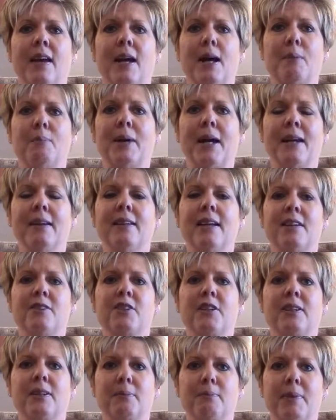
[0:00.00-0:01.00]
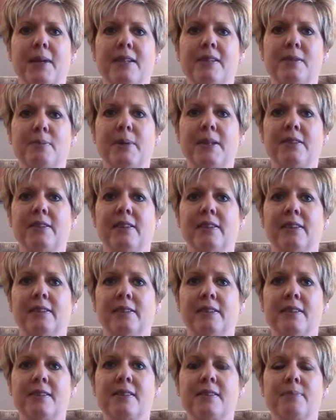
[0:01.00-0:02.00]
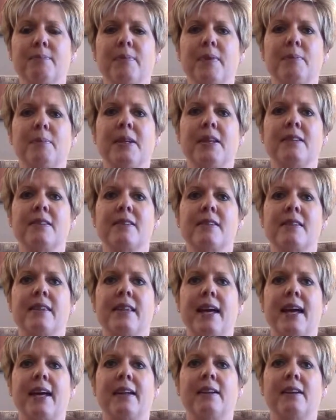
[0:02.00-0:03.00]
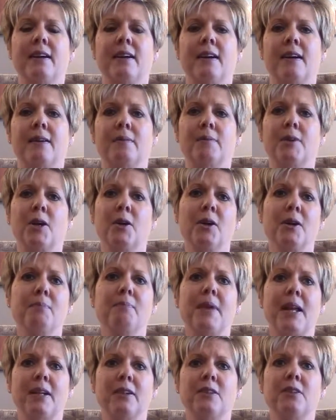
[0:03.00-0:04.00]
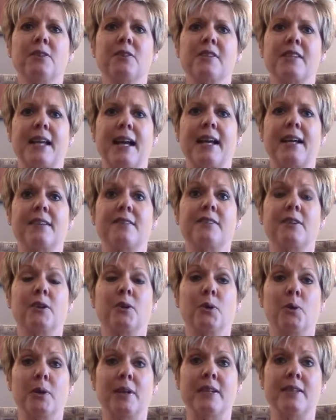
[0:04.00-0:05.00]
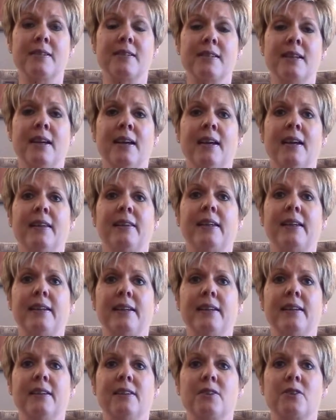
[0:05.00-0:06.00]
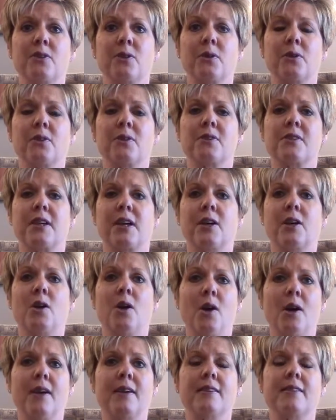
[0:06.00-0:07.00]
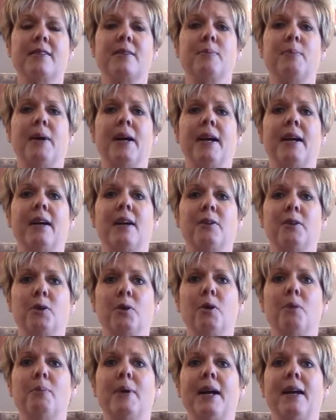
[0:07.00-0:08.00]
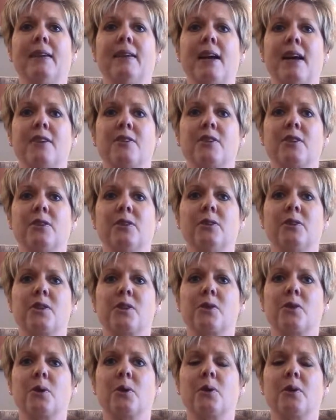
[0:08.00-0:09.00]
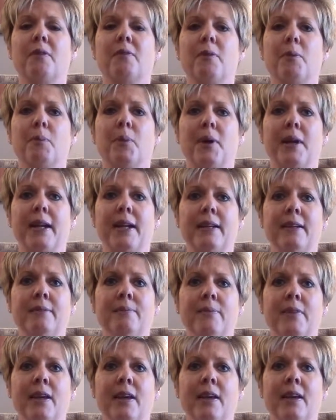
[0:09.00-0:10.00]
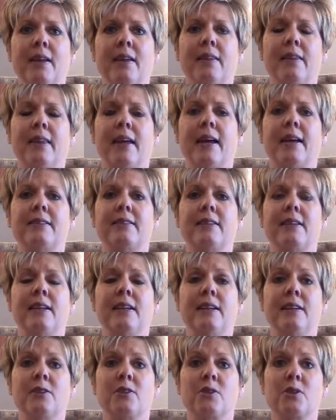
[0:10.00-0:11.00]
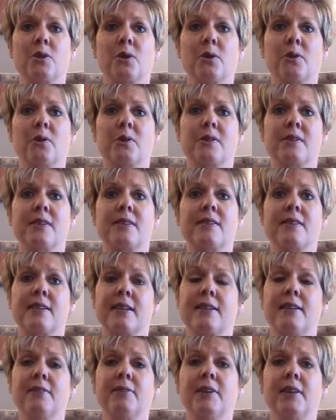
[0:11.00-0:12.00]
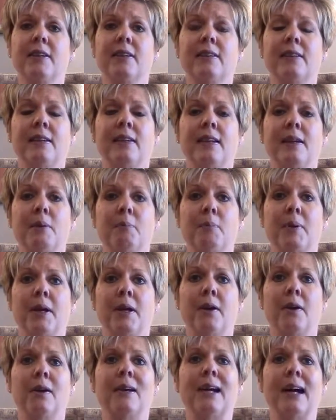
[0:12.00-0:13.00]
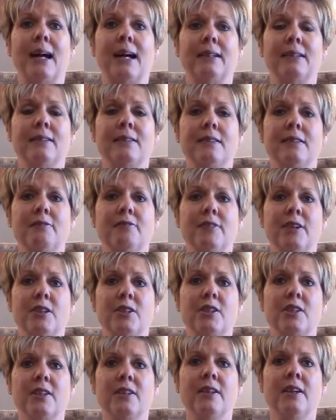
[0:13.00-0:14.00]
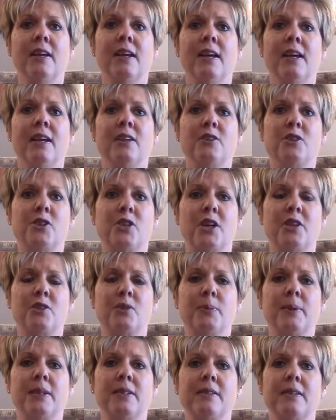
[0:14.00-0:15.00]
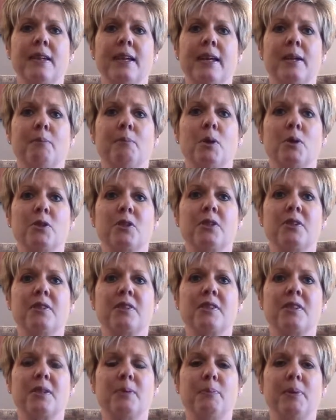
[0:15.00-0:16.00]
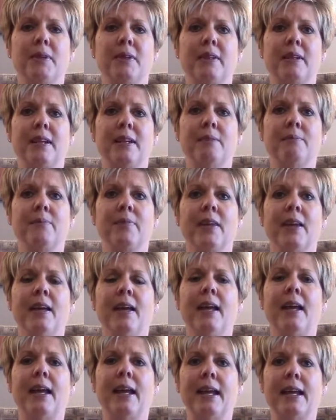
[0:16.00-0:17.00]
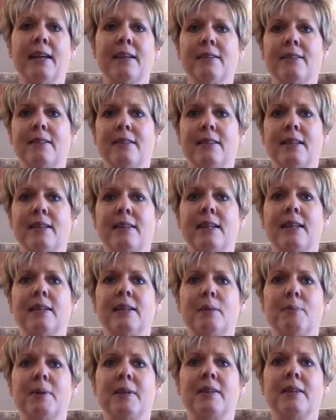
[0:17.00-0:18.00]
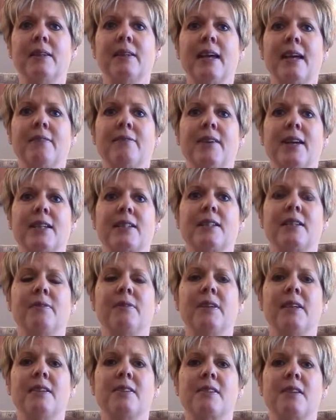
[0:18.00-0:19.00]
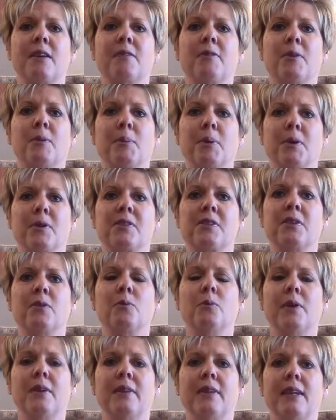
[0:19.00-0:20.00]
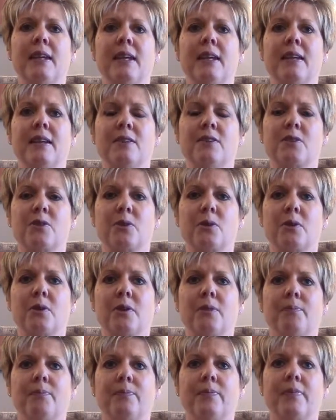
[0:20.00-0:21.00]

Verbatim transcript: A biologically based mental illness means that um, current medical science agrees that eating disorders are caused by a neurobiological disorder of the brain, that eating disorders significantly impair cognitive function, judgment, and emotional stability, and that they limit the life activities of the person with the eating disorder.